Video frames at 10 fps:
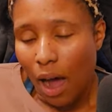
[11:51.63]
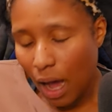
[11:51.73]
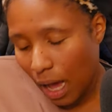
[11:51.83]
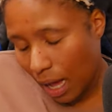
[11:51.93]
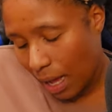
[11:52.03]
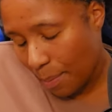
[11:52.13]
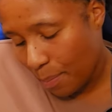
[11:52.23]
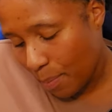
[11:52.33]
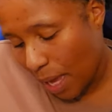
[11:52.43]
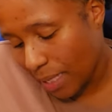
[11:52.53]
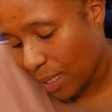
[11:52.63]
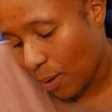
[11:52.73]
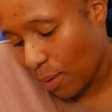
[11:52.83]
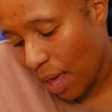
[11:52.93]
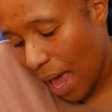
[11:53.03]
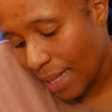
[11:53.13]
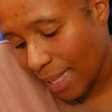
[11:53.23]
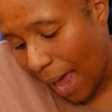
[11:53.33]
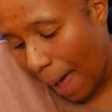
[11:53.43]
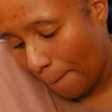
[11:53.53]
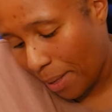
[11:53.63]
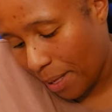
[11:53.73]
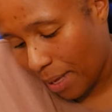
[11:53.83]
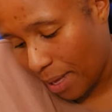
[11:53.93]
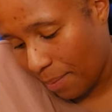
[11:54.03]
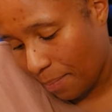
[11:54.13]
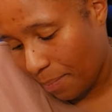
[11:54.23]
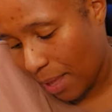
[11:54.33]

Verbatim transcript: um, and so that's happening.